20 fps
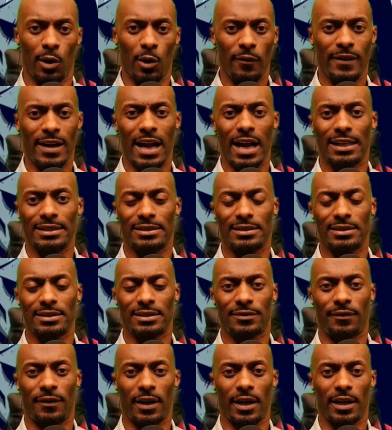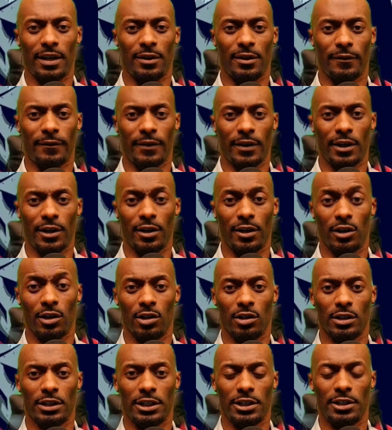Both guys in this fight are very
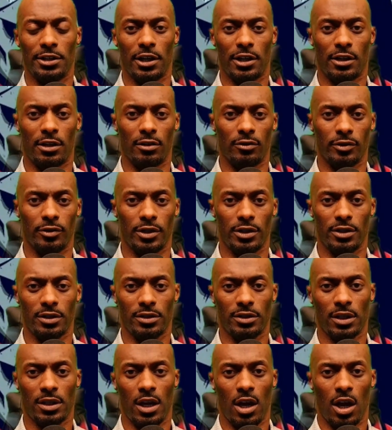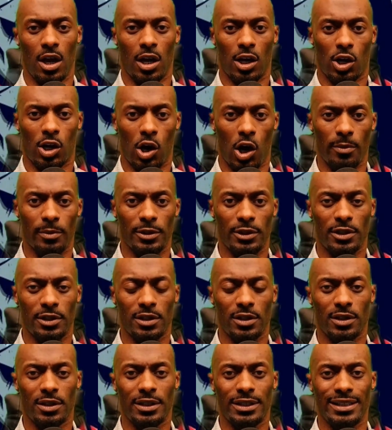early in their careers.
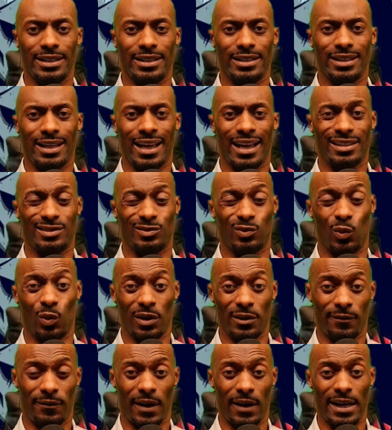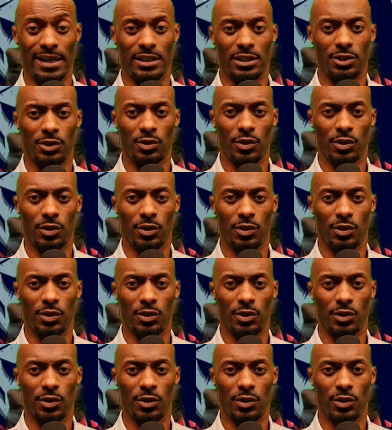Carpenter has 1 fight in